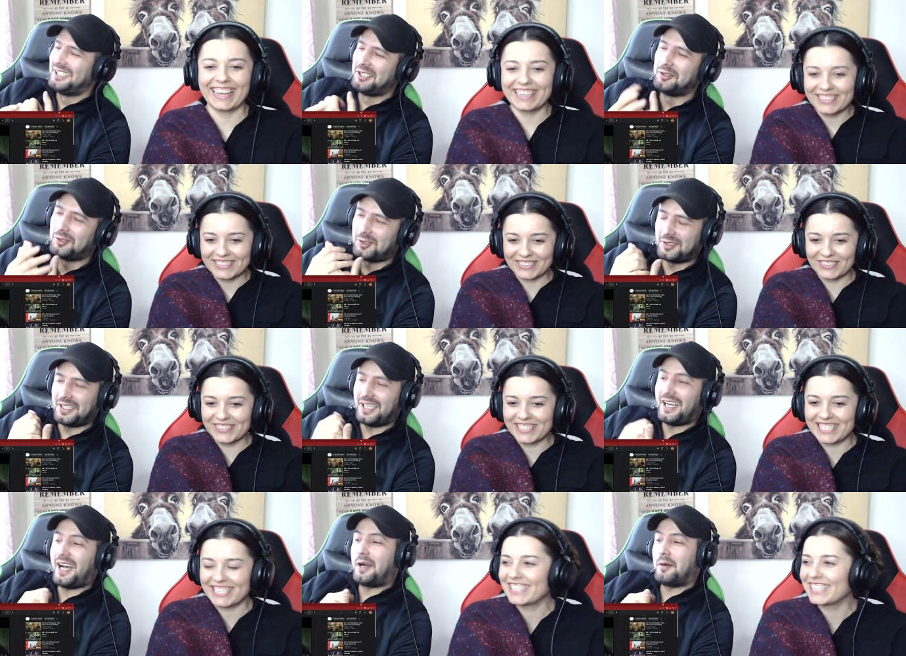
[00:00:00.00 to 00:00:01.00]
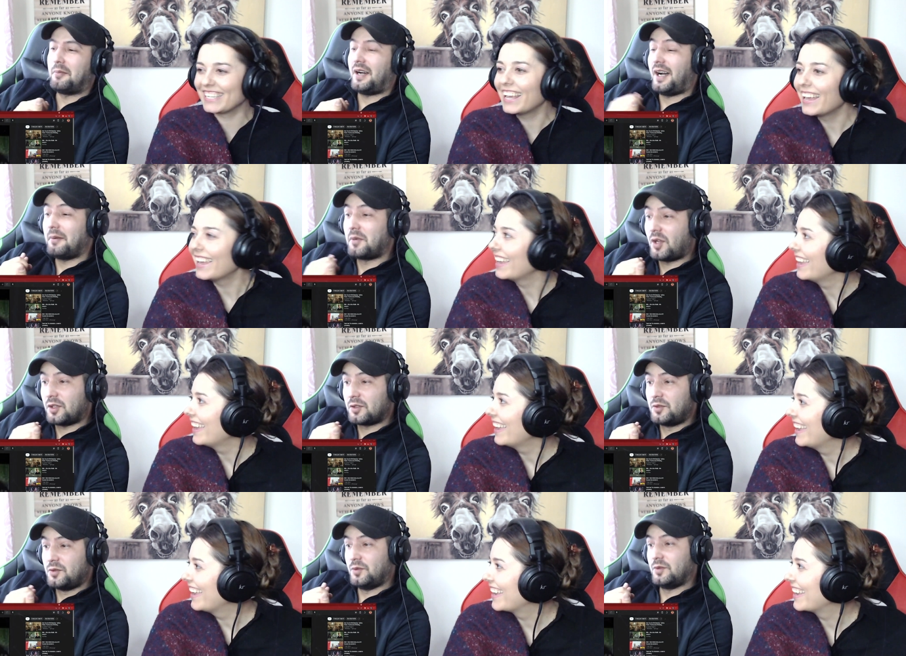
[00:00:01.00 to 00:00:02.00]
Speaker 1: you know so cheeky. I'm, I'm not
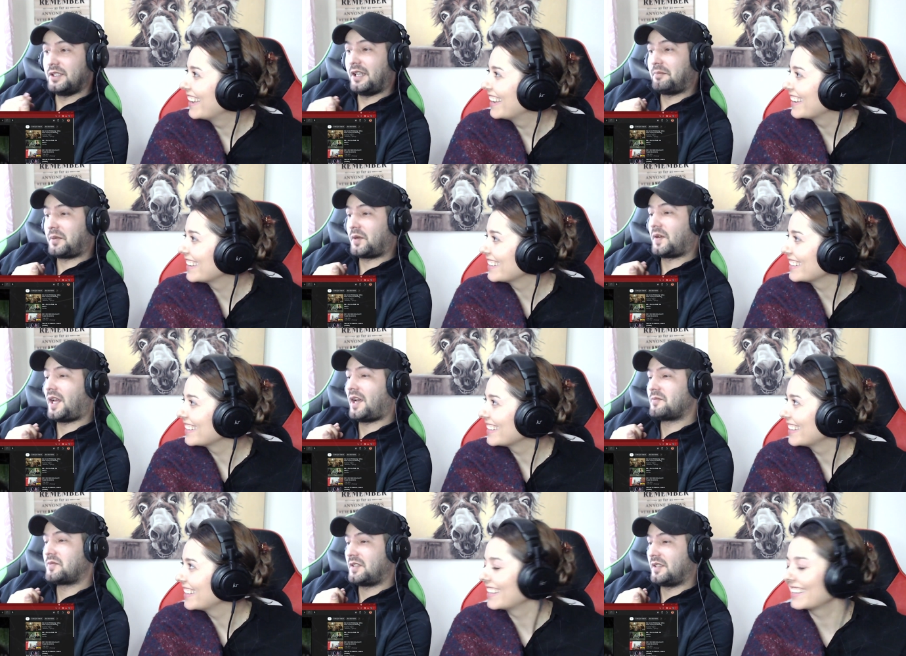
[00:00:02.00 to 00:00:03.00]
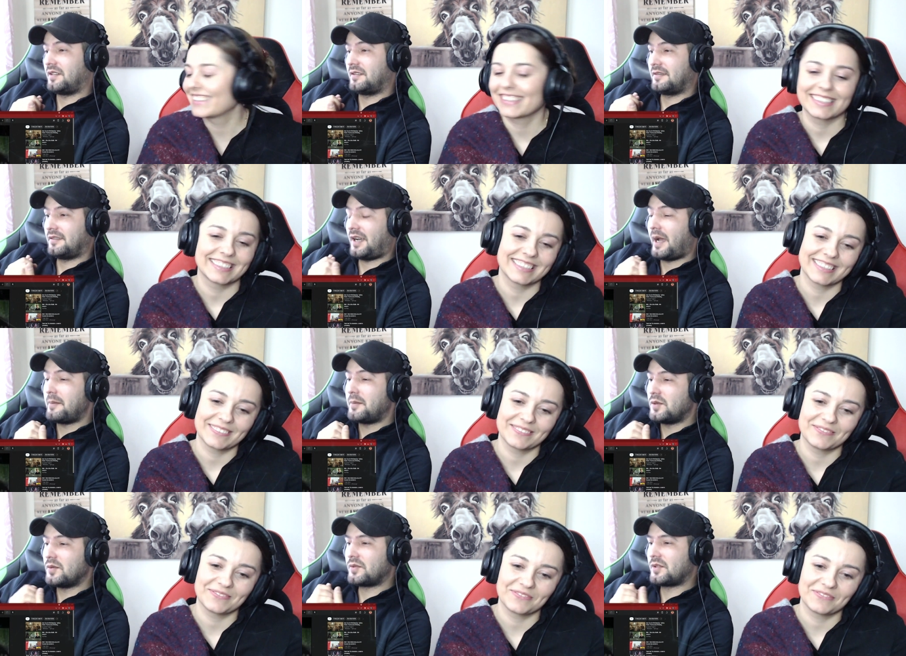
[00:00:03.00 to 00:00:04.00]
good at pronouncing. I'm
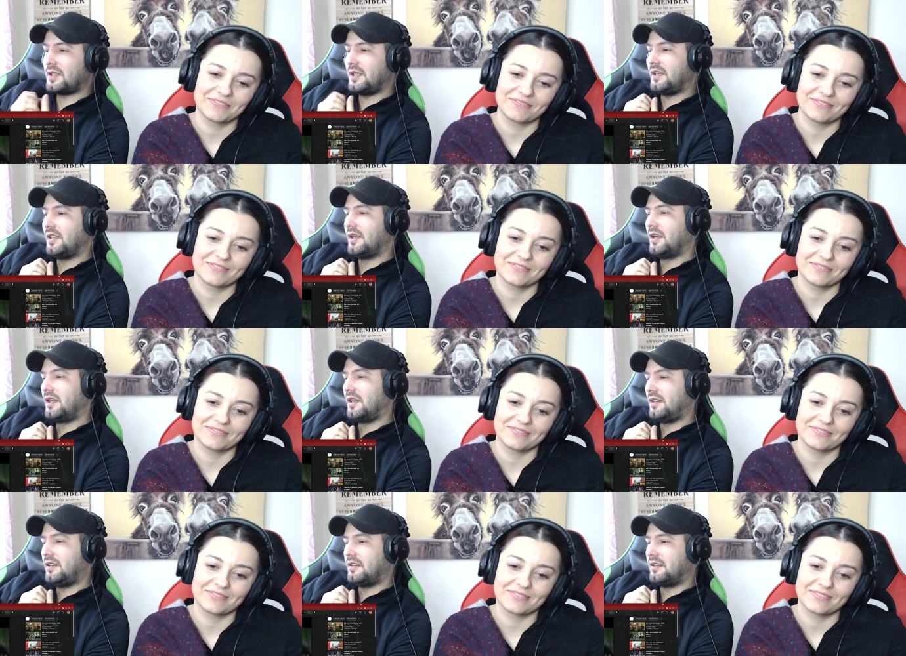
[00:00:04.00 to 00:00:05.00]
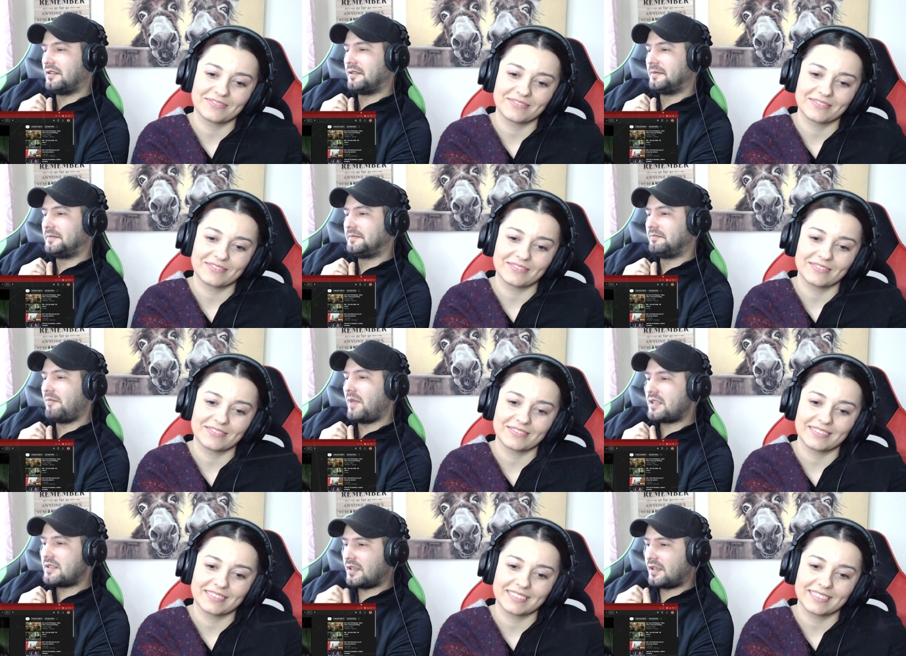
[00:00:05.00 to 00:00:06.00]
usually uh,
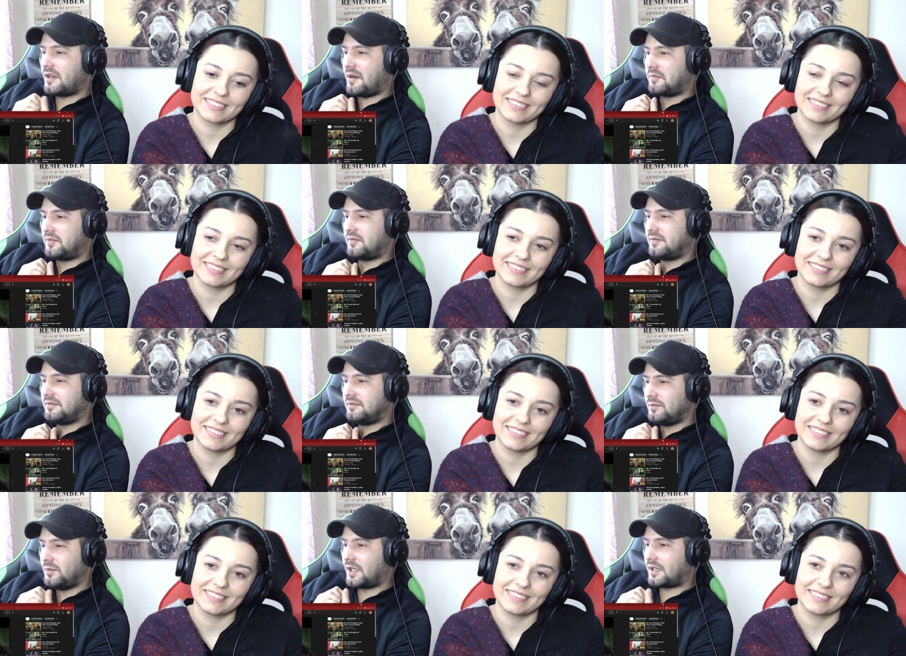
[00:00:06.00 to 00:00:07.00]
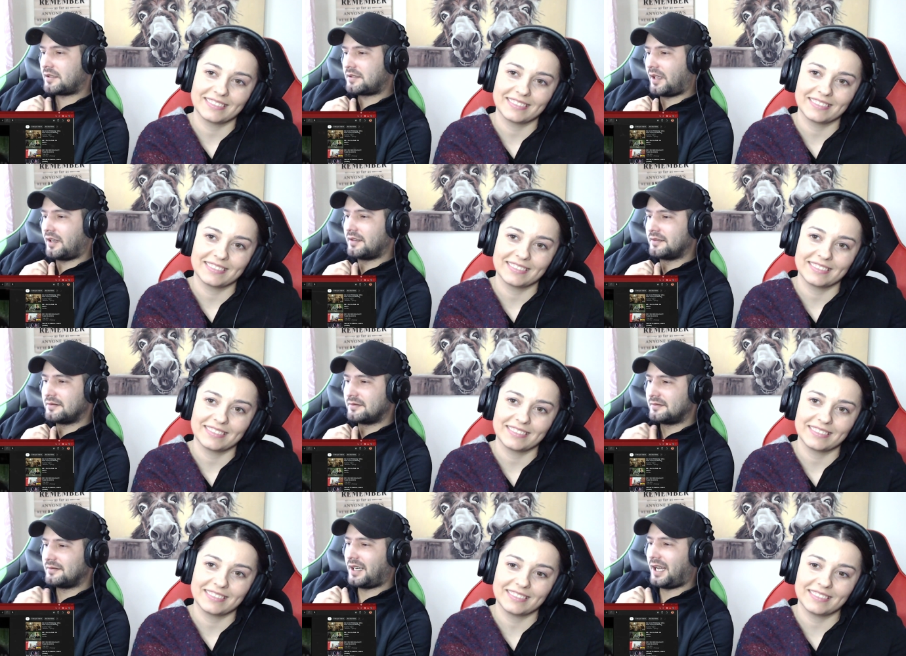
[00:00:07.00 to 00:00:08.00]
mixing up words and
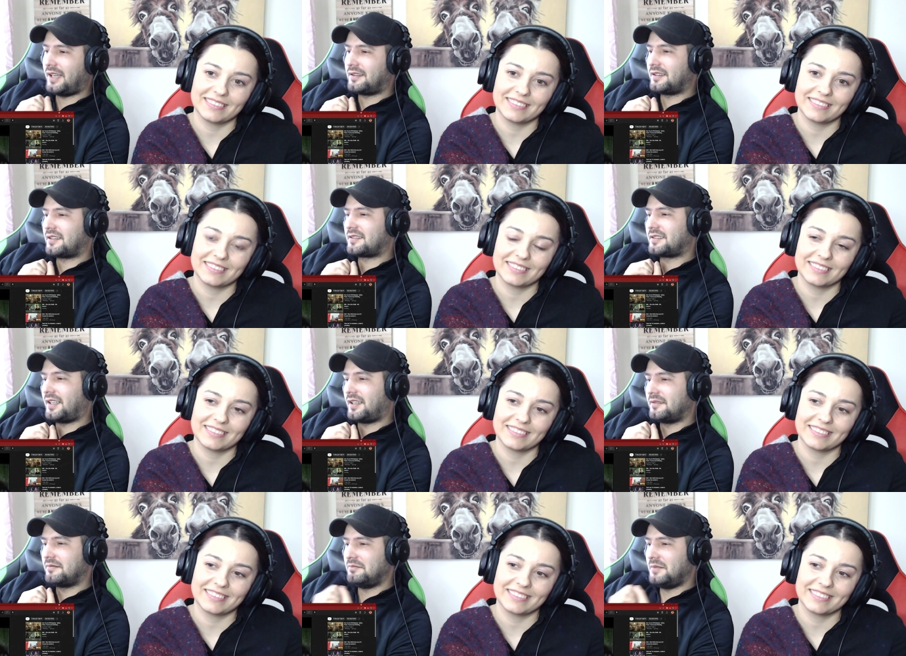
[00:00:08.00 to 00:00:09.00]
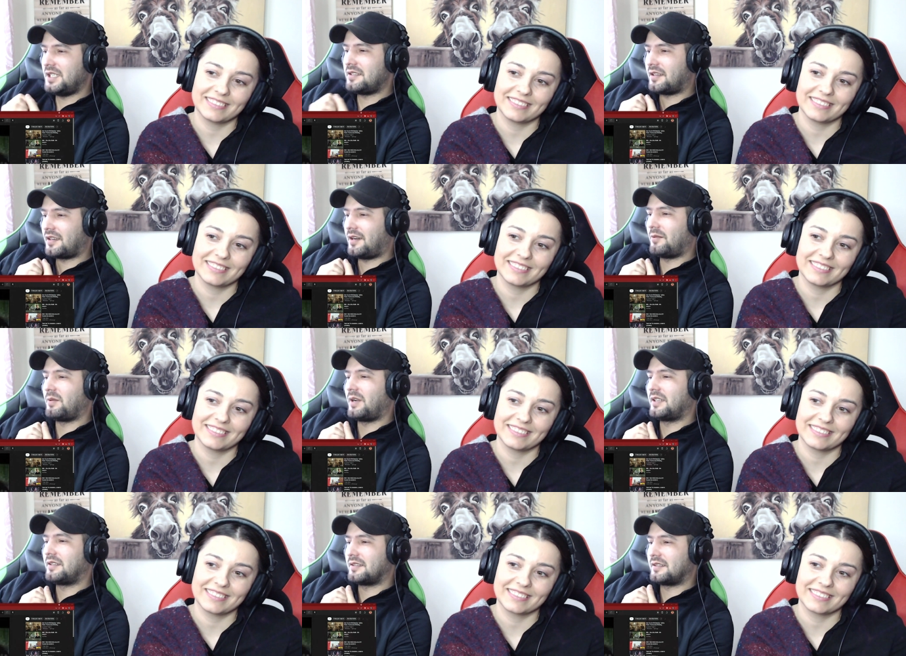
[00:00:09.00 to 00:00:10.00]
letters and missing out
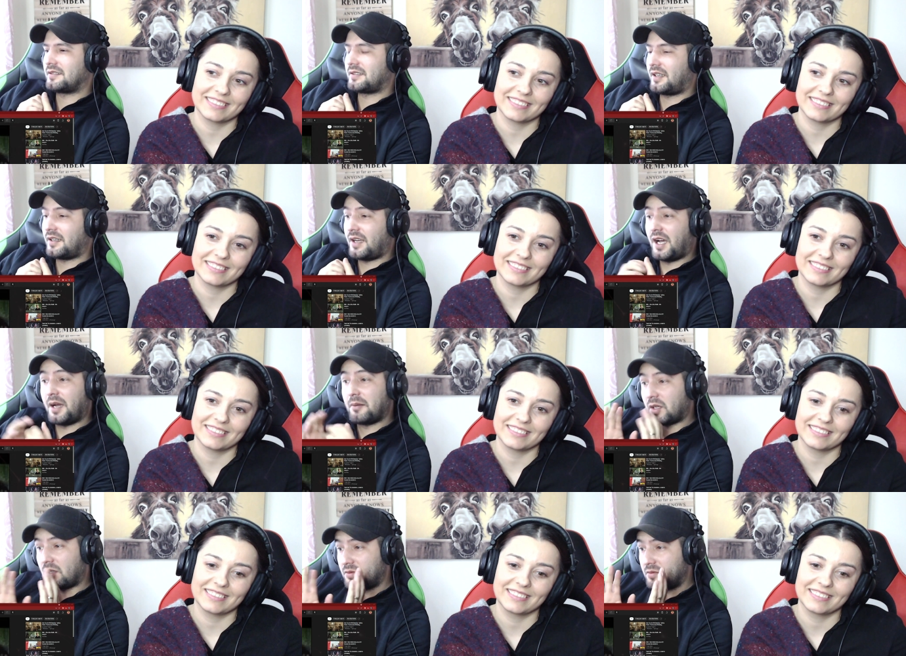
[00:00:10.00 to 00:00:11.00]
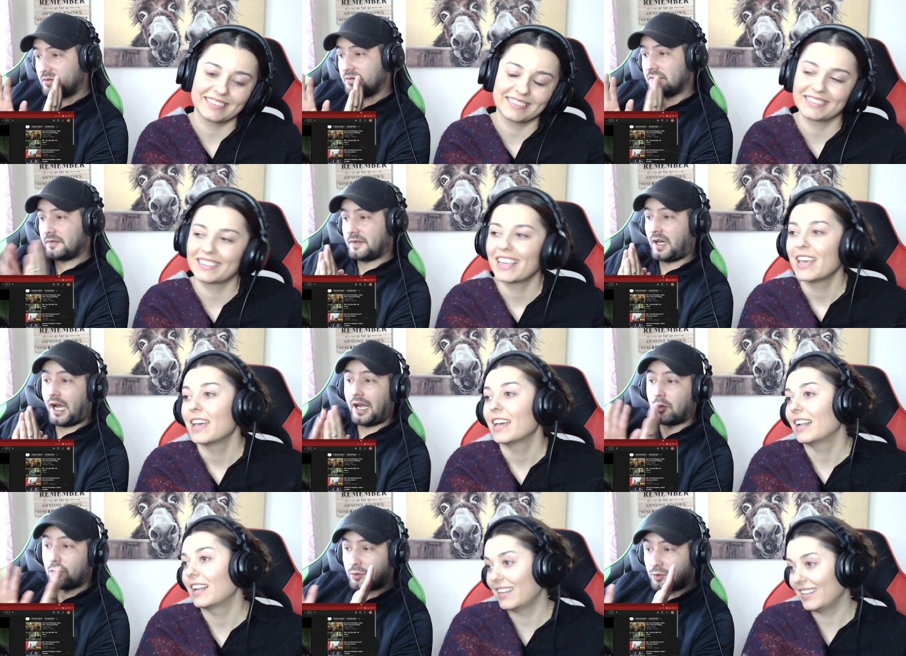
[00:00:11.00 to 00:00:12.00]
letters, and I'm not good. I
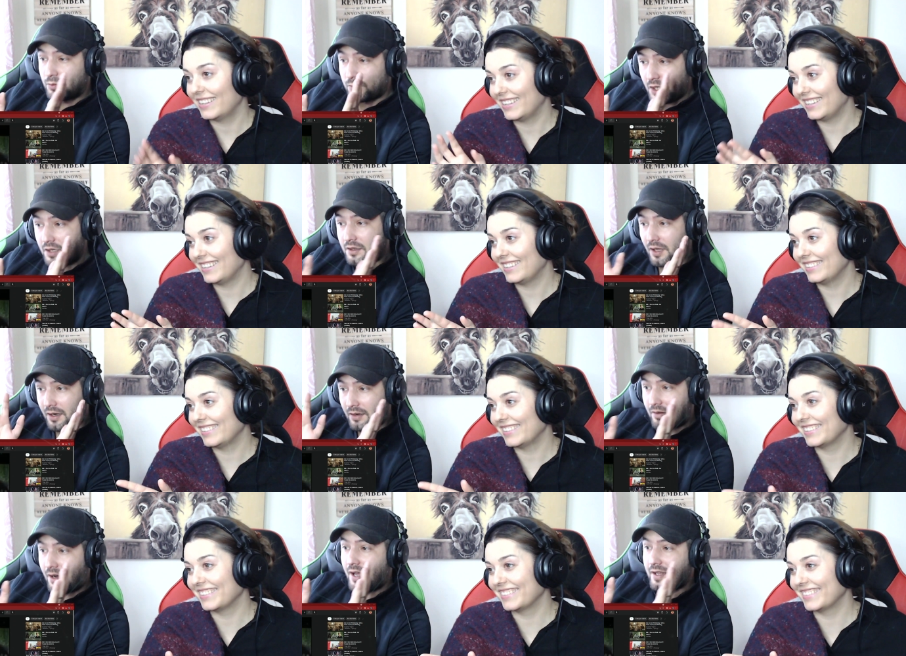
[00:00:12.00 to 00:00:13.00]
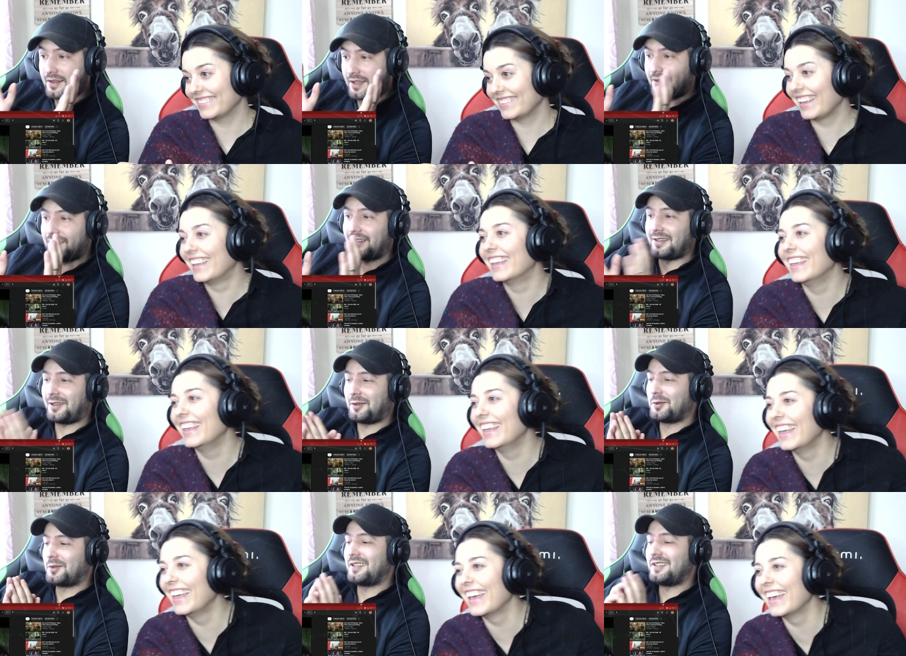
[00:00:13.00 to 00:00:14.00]
know to read and write and things like
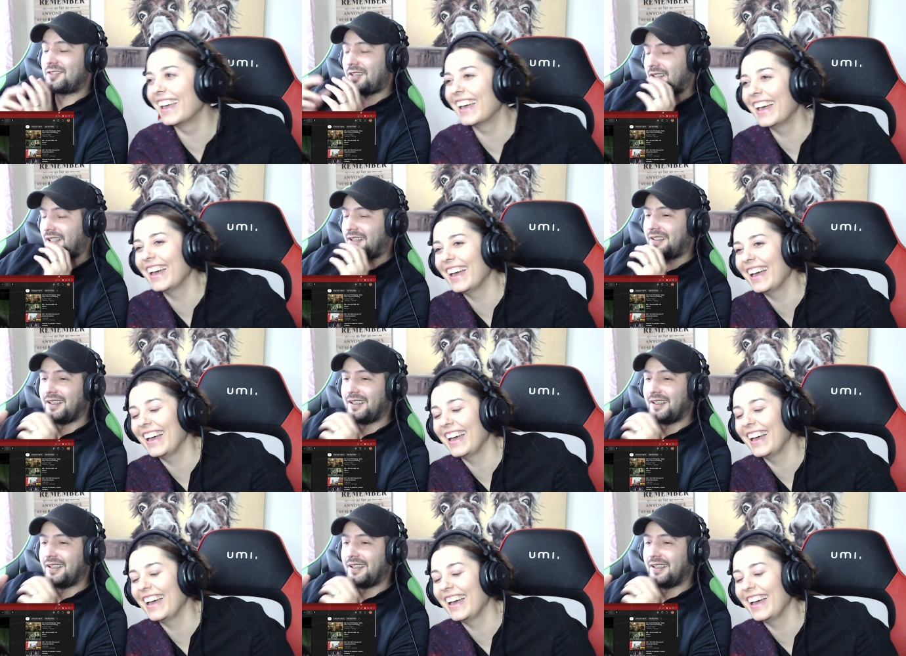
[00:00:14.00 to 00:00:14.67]
that. It's just that